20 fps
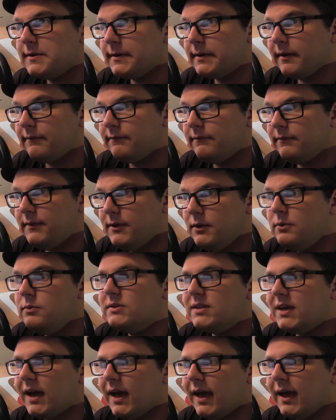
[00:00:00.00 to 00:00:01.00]
took a few
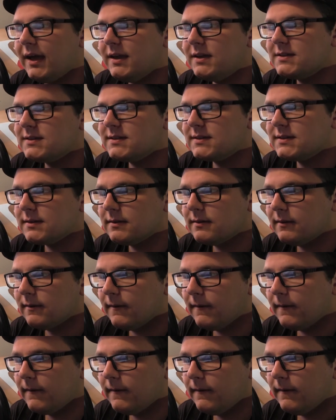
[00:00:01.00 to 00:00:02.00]
takes.
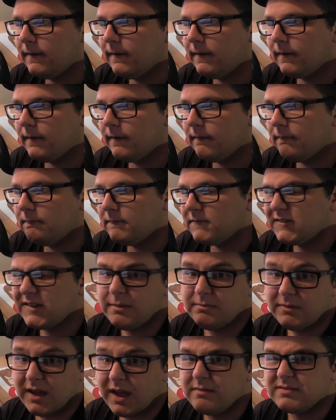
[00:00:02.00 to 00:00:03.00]

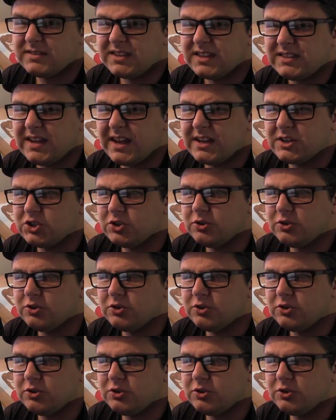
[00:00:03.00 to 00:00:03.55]
Same day as the test